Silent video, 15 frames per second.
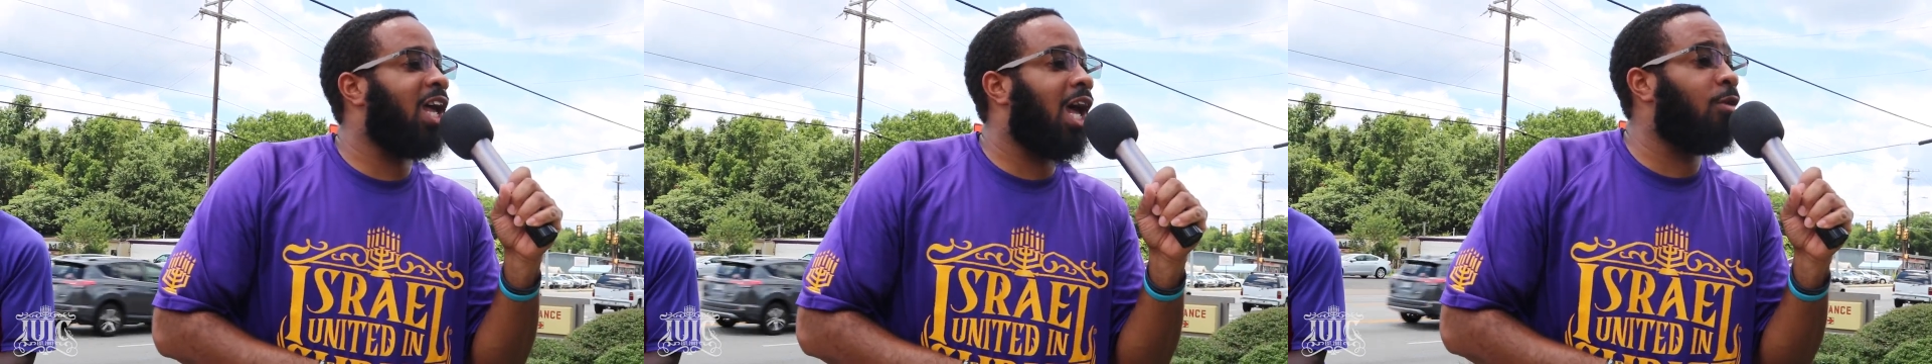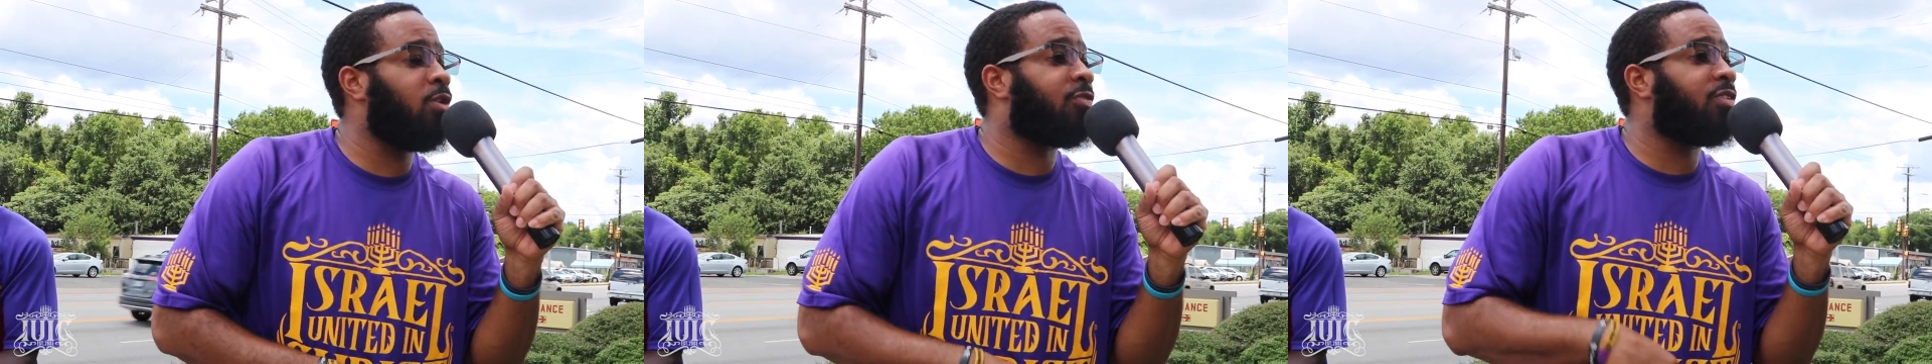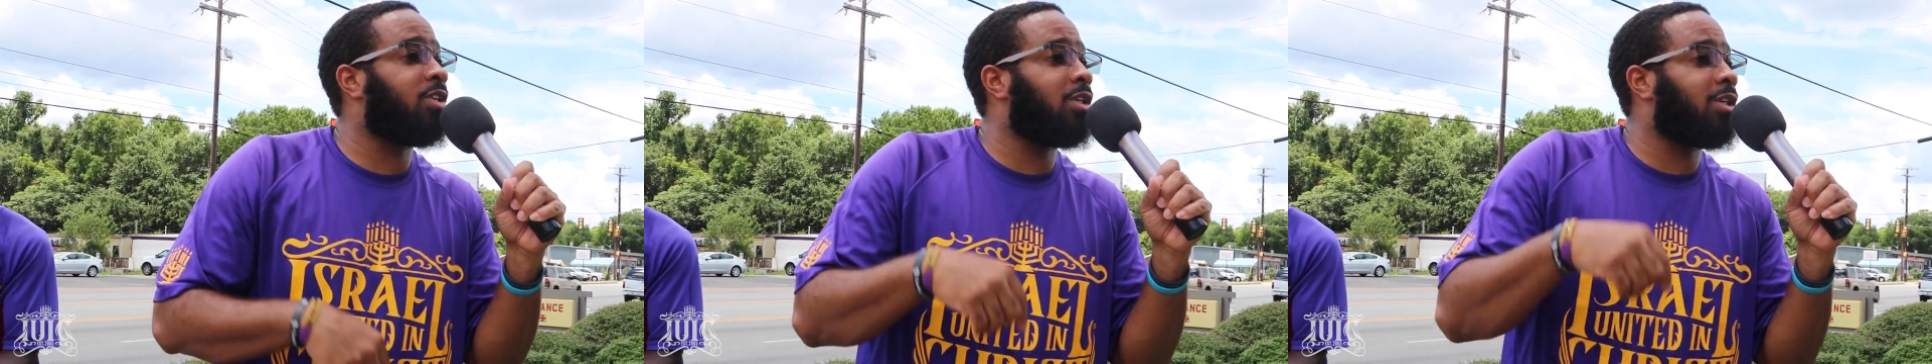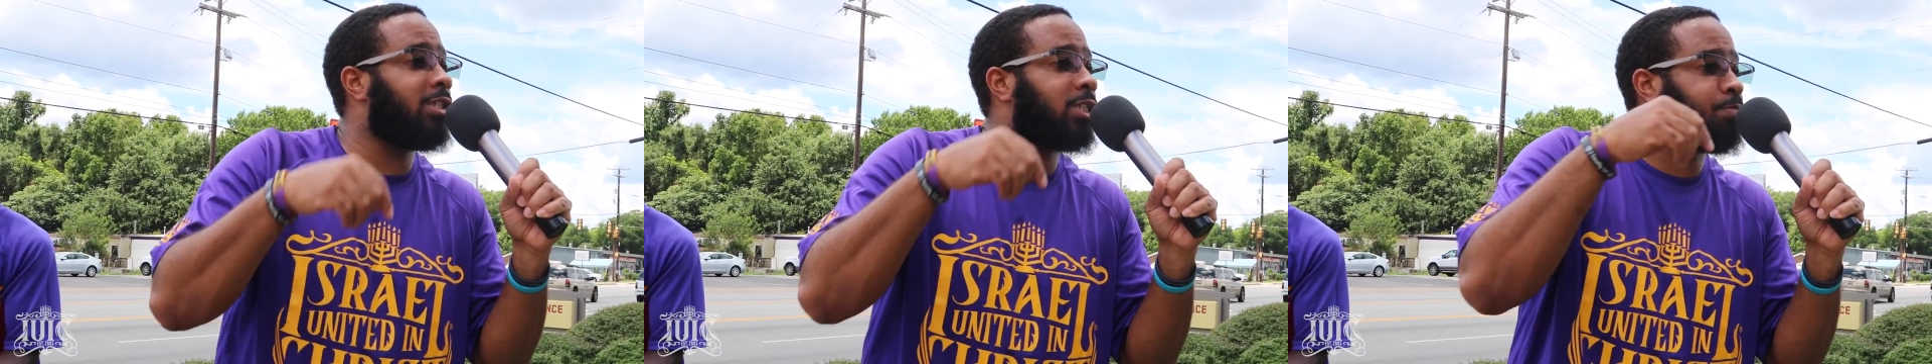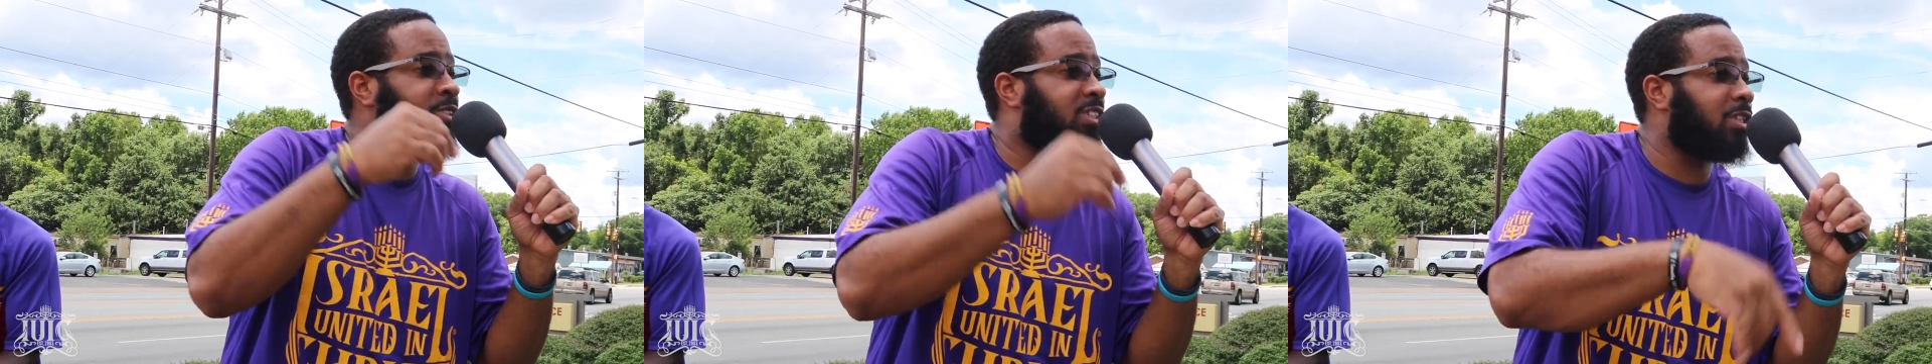Now we finna
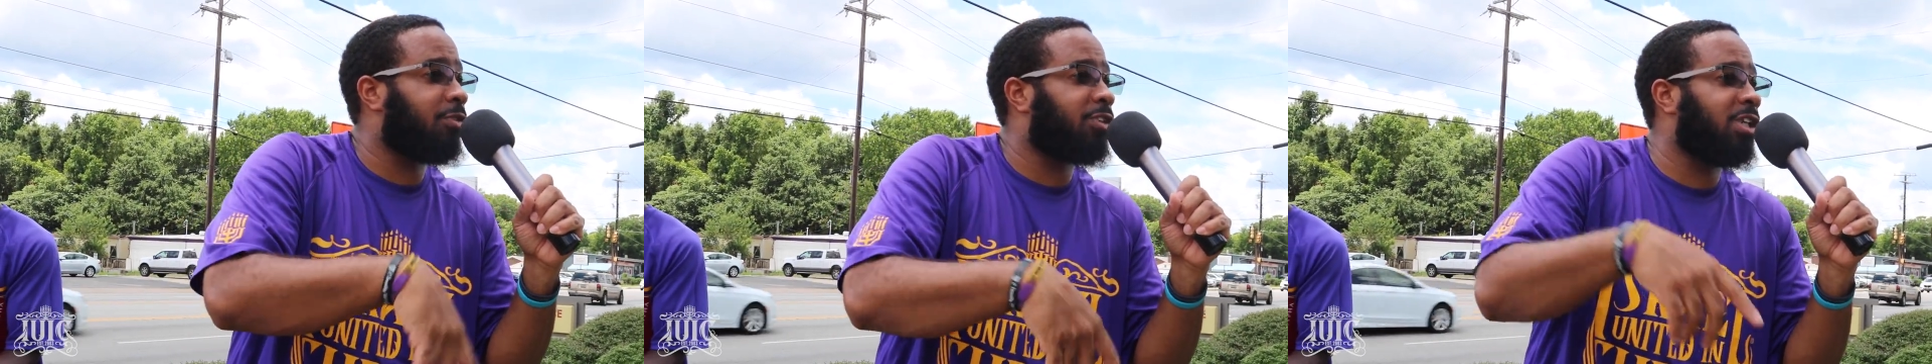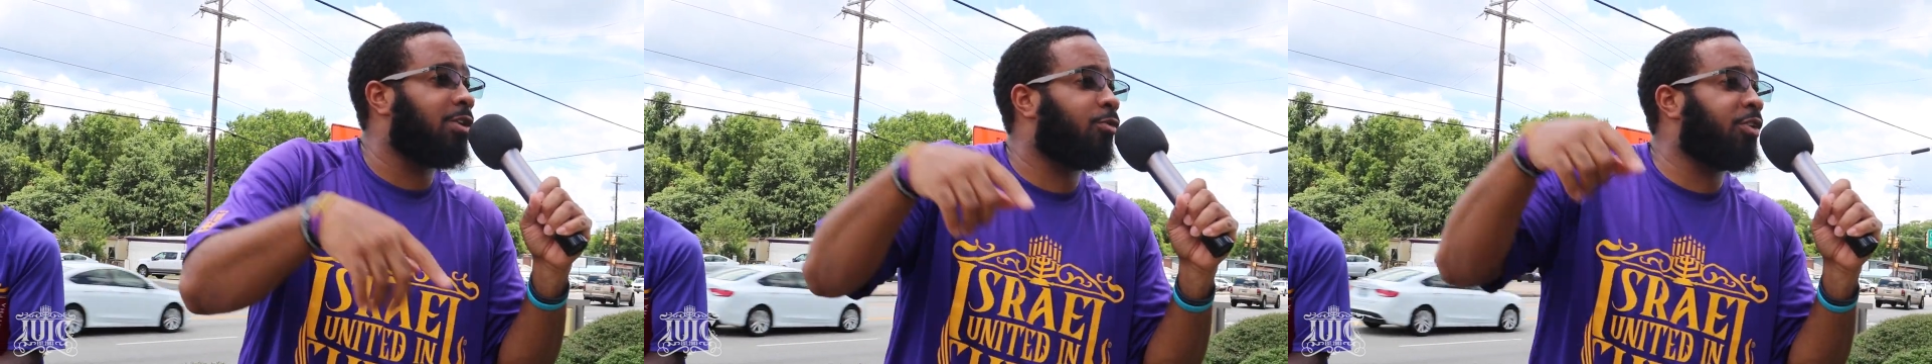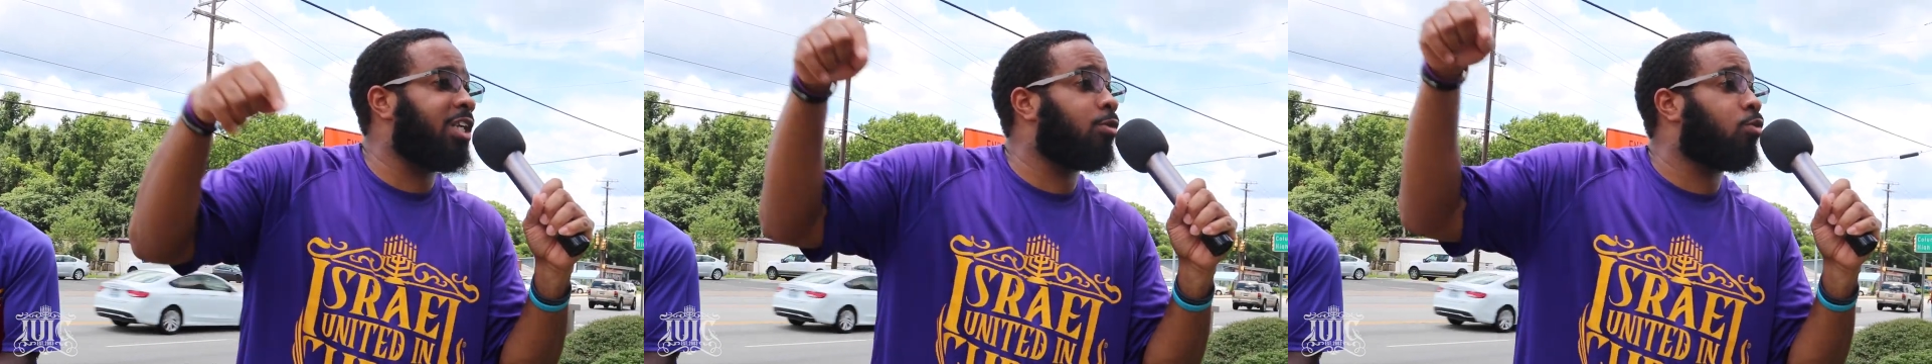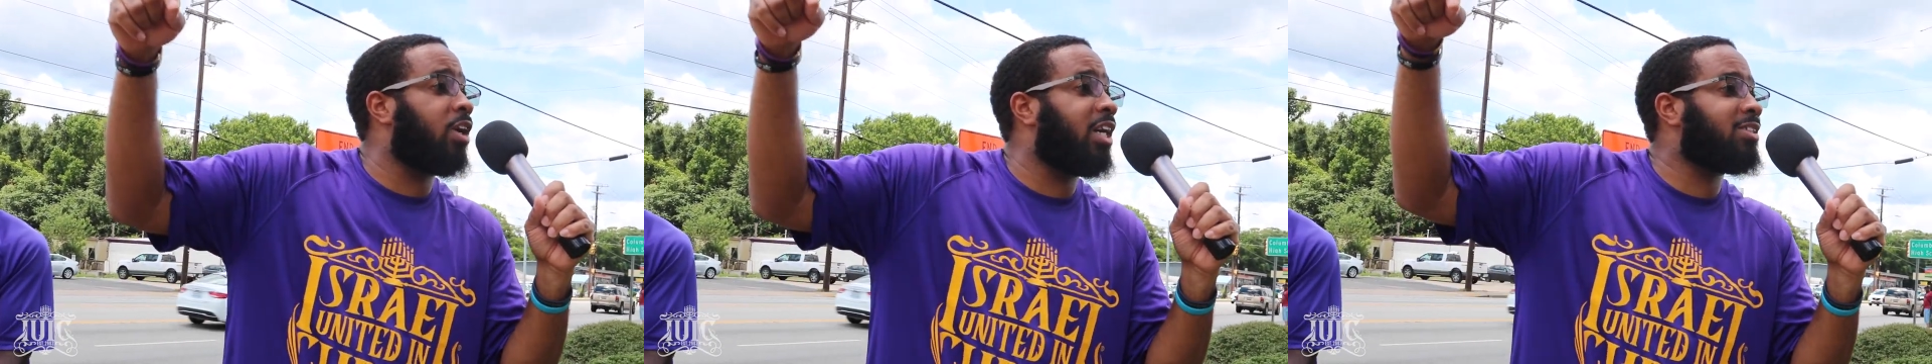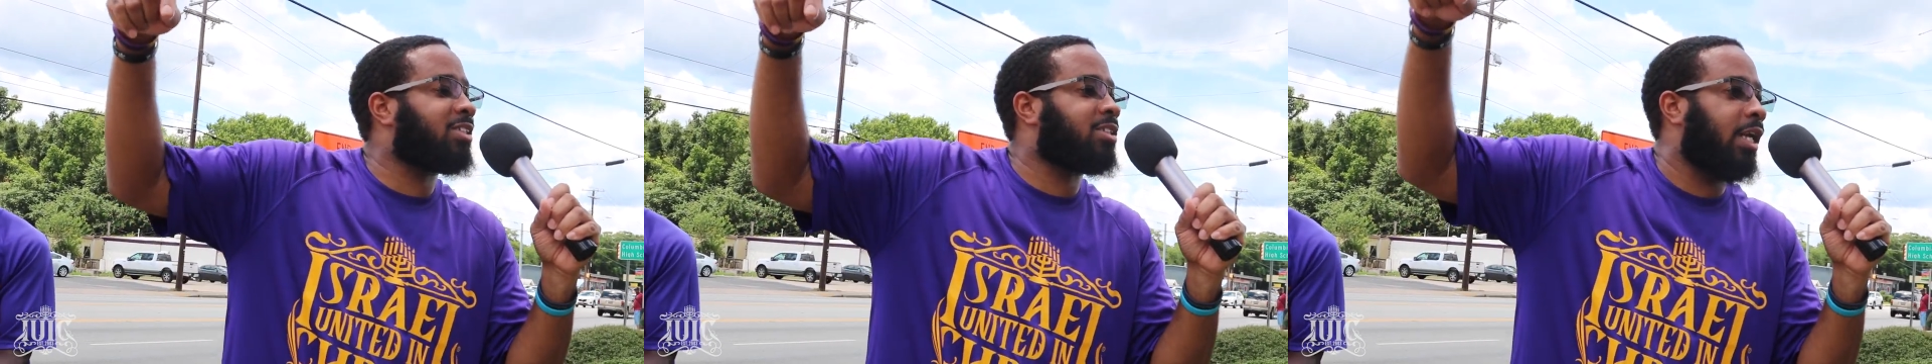get specific and read it
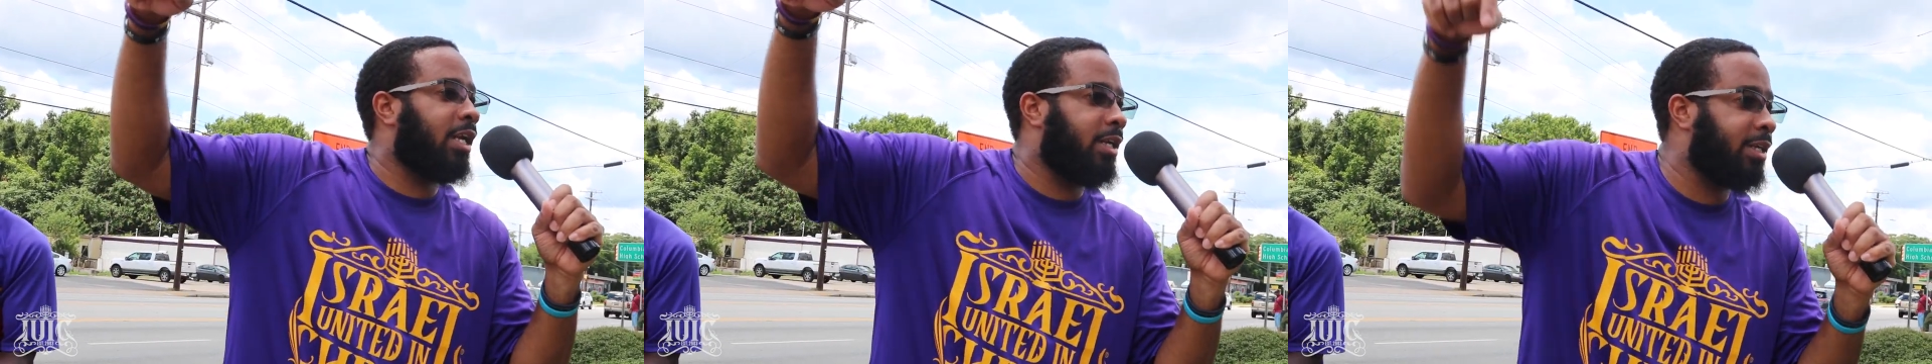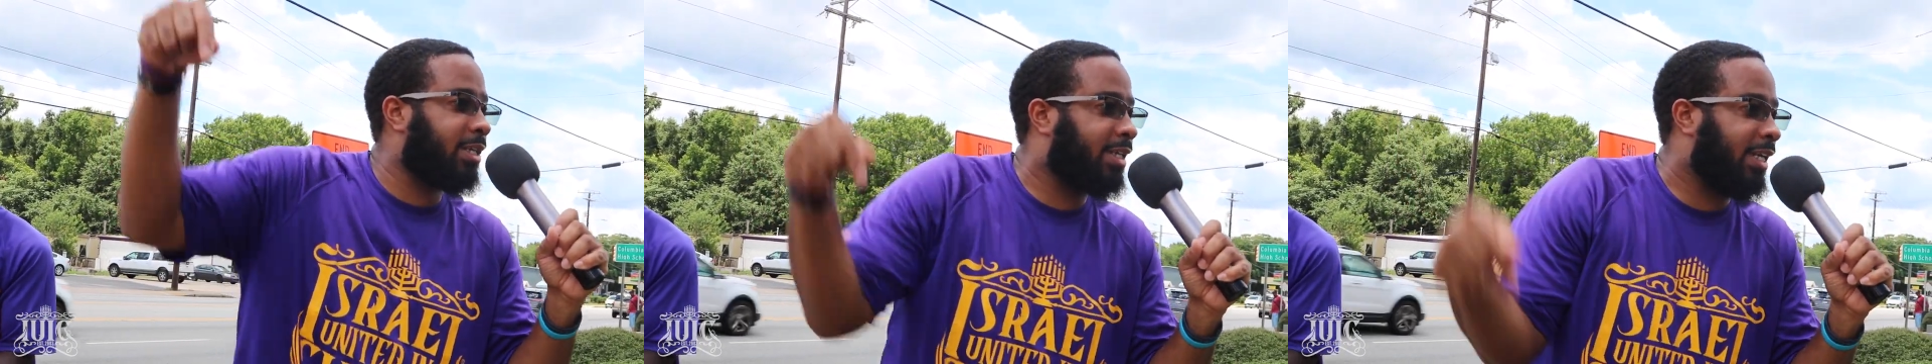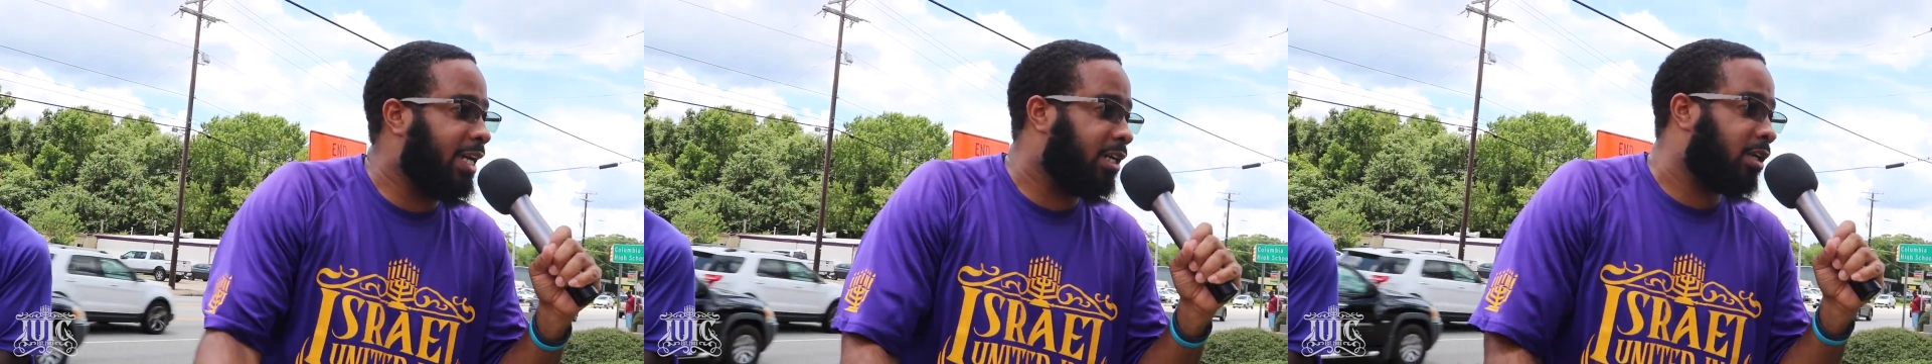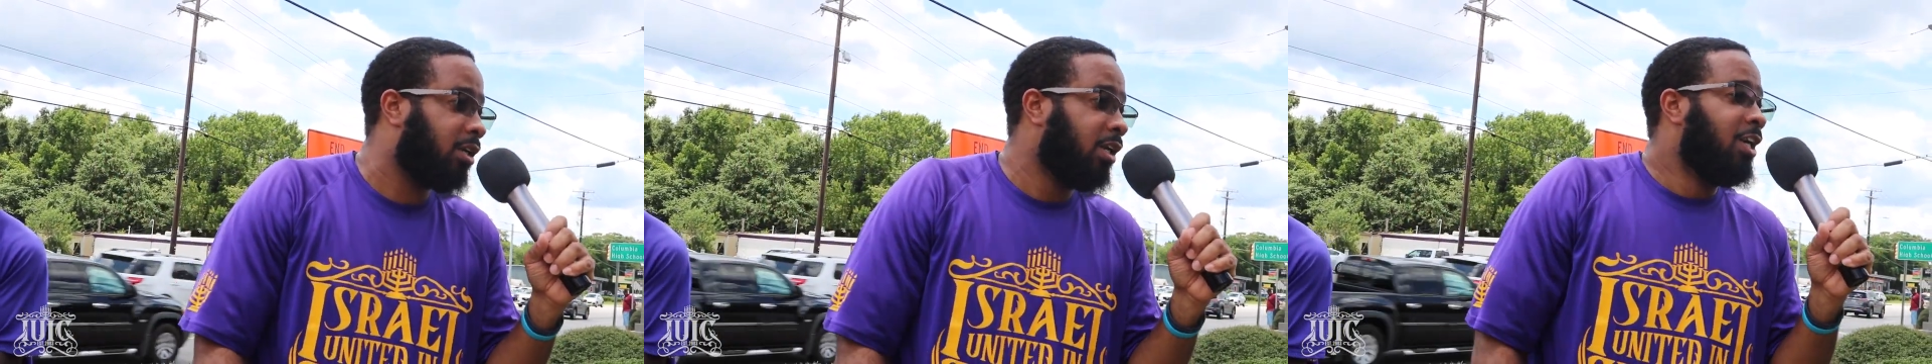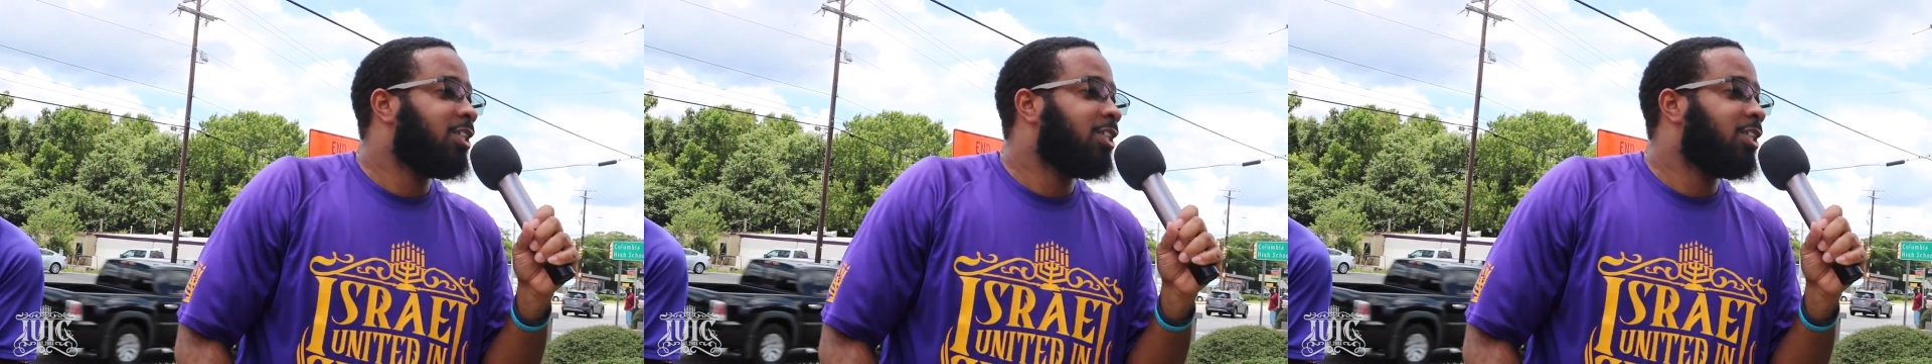where it said it again.